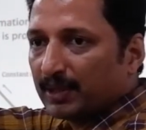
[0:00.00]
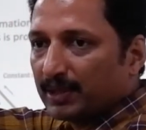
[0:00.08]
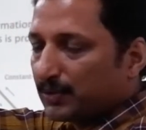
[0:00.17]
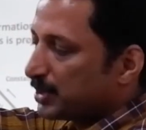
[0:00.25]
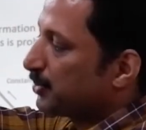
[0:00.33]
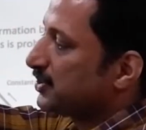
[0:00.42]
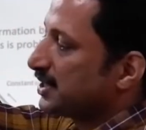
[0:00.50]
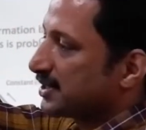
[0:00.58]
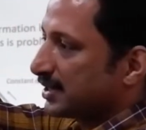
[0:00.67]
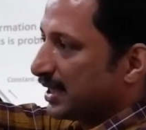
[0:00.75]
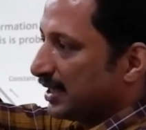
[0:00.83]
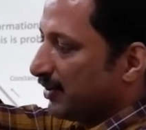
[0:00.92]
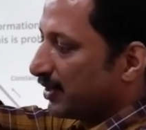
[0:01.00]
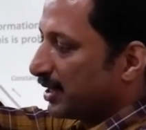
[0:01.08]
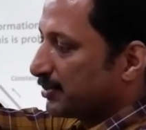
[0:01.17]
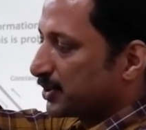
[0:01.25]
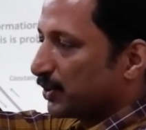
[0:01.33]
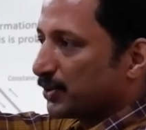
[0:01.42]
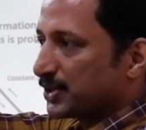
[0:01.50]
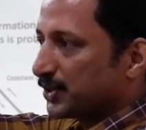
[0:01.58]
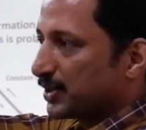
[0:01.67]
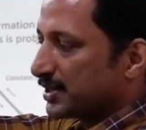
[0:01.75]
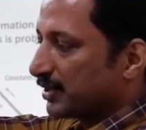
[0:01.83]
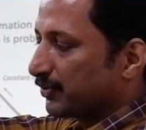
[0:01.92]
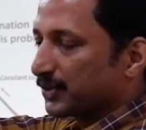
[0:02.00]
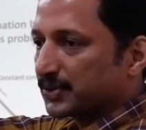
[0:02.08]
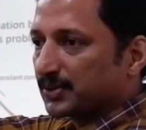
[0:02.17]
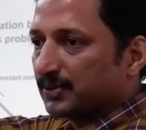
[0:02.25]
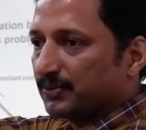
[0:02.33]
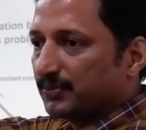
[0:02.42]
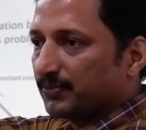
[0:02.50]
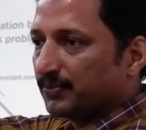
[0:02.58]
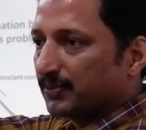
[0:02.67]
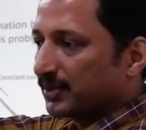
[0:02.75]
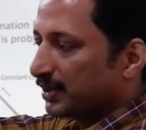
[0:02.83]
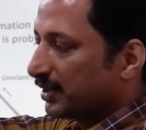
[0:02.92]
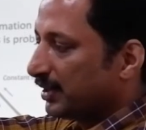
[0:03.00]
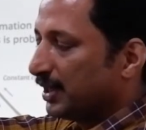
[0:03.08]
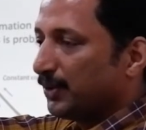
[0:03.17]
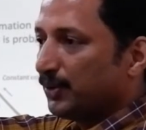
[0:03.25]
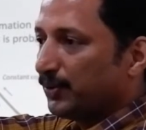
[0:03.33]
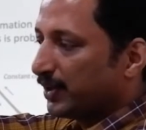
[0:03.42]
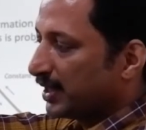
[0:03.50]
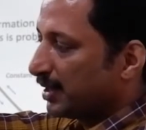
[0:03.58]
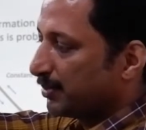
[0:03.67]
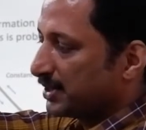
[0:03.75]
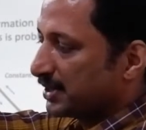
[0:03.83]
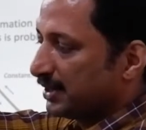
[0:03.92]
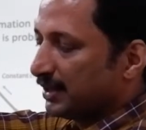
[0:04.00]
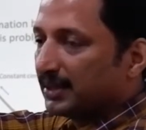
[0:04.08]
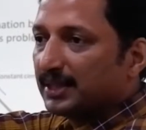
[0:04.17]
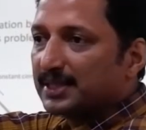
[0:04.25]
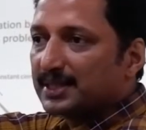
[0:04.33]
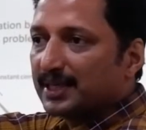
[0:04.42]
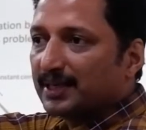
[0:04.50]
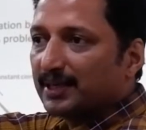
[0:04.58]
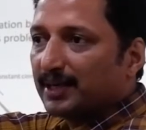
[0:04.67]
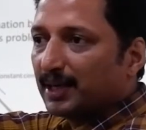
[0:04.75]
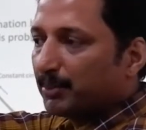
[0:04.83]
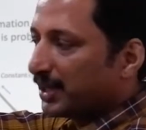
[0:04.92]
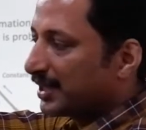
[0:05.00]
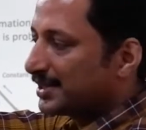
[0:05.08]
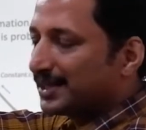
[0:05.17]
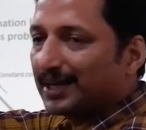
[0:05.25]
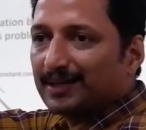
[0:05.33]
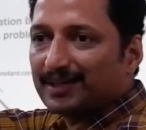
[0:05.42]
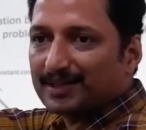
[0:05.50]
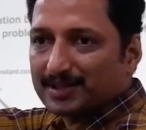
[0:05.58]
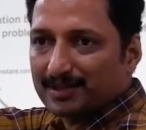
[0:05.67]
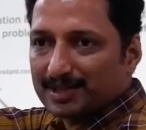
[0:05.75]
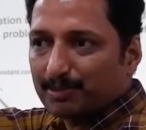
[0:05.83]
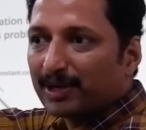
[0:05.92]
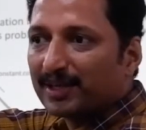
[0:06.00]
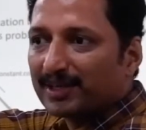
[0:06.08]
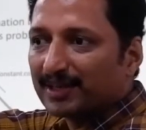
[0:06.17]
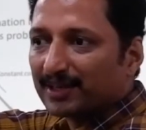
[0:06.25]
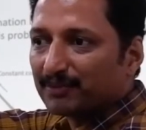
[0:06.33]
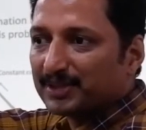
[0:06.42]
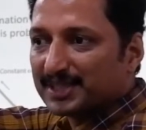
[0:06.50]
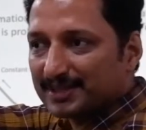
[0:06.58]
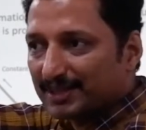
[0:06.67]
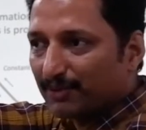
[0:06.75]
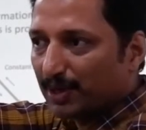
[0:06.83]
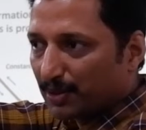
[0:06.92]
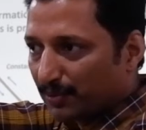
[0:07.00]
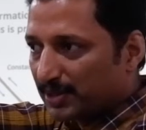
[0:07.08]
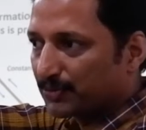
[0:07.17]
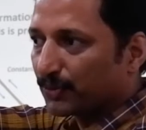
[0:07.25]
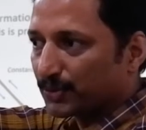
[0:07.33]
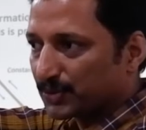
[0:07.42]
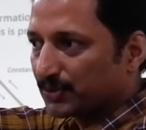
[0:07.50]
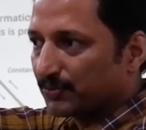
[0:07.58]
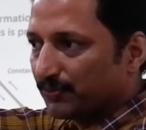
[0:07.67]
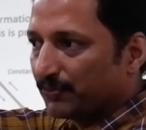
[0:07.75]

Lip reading: Now suppose this cantilever comes closer to a surface. Now what happens? It is like I am attaching another spring here, which is the van der Waals force.